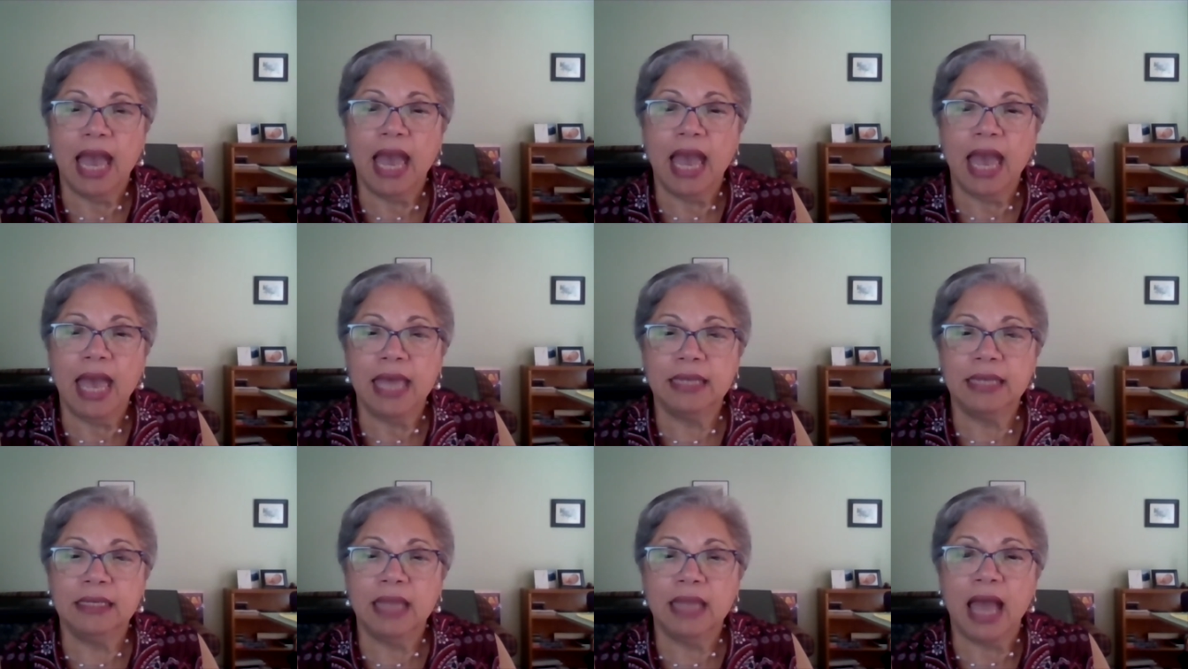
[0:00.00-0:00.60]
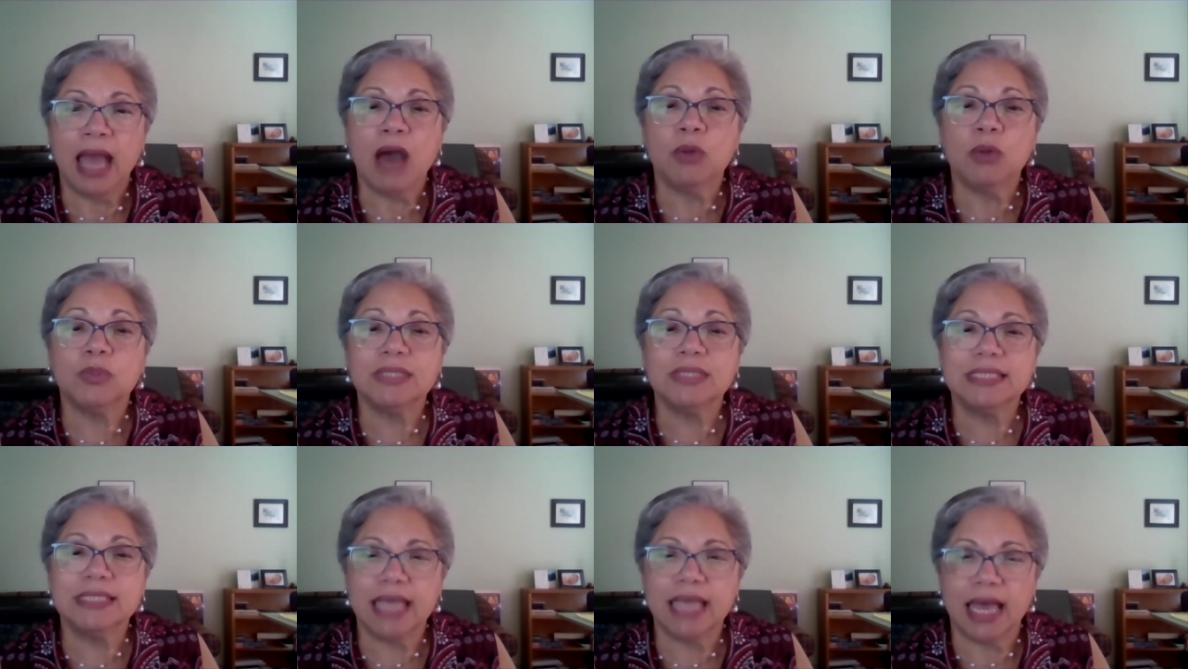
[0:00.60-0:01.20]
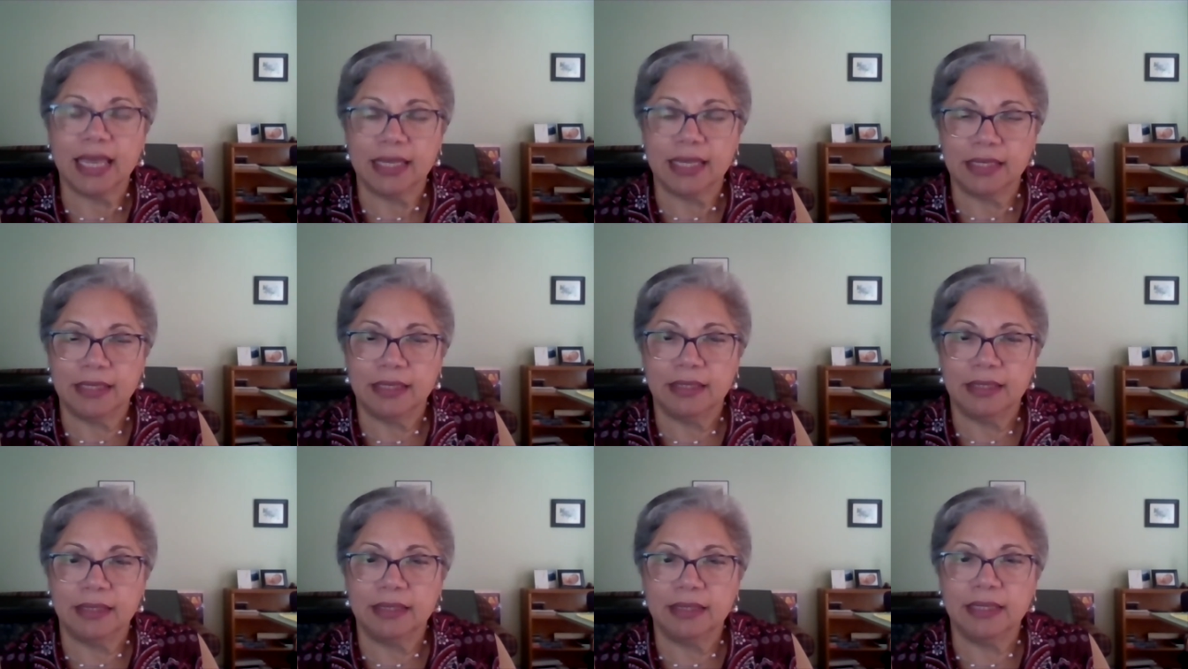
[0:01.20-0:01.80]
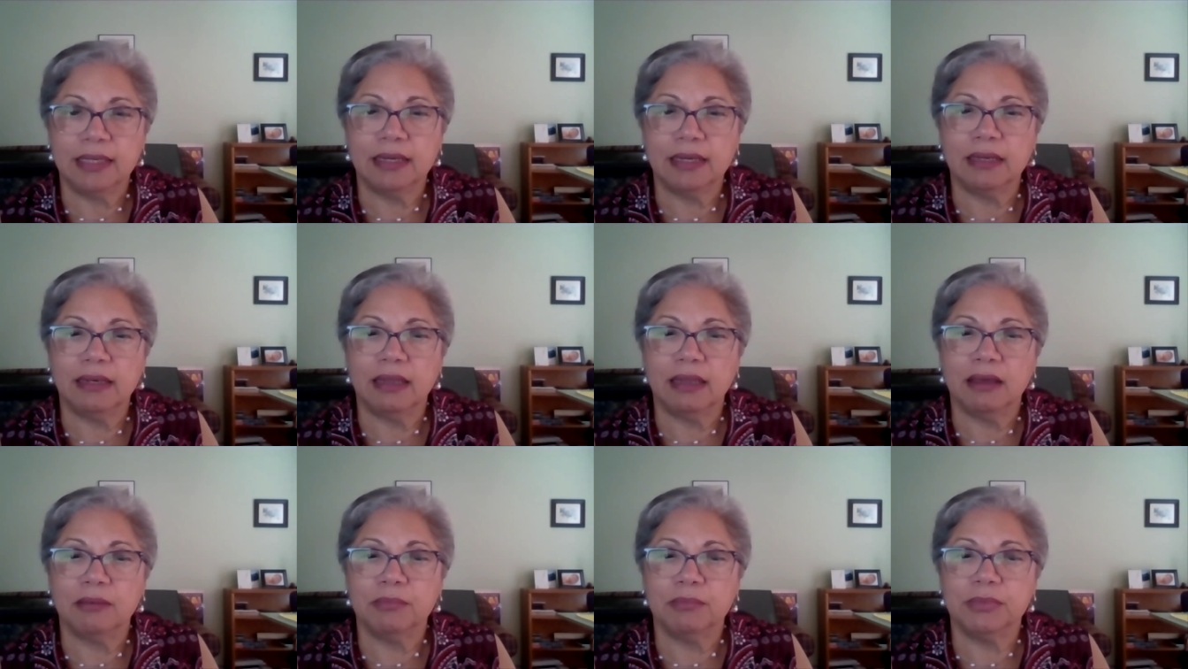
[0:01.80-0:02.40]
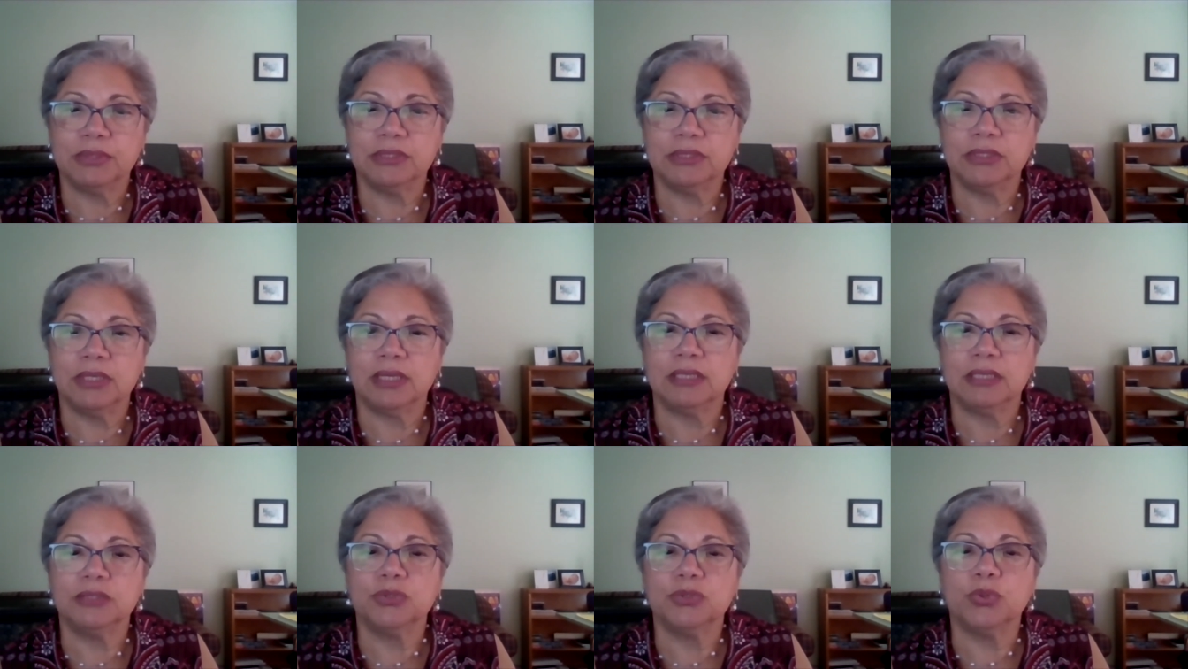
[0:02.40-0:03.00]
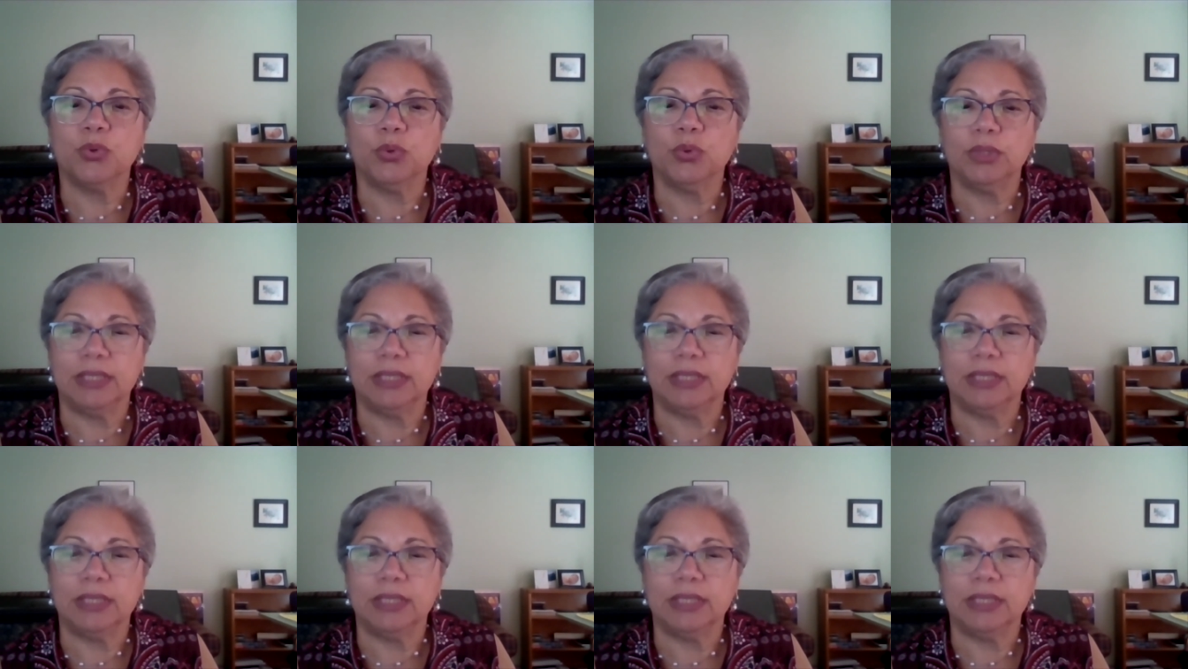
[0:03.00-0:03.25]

and outside the Columbus School